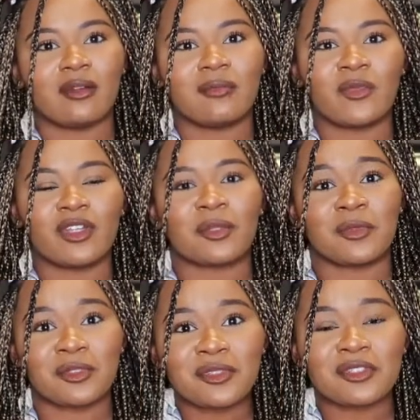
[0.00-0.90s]
one of the
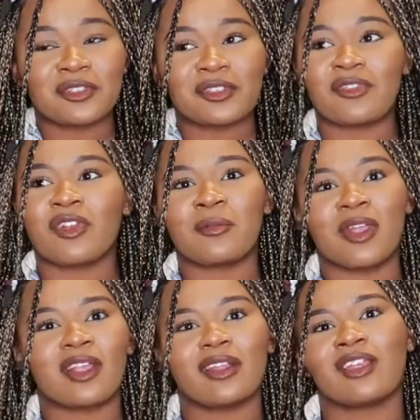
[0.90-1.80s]
producers for
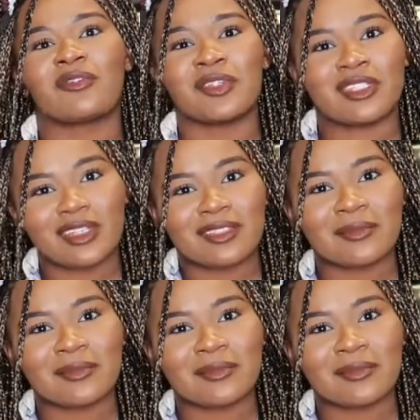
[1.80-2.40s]
American Idol reached out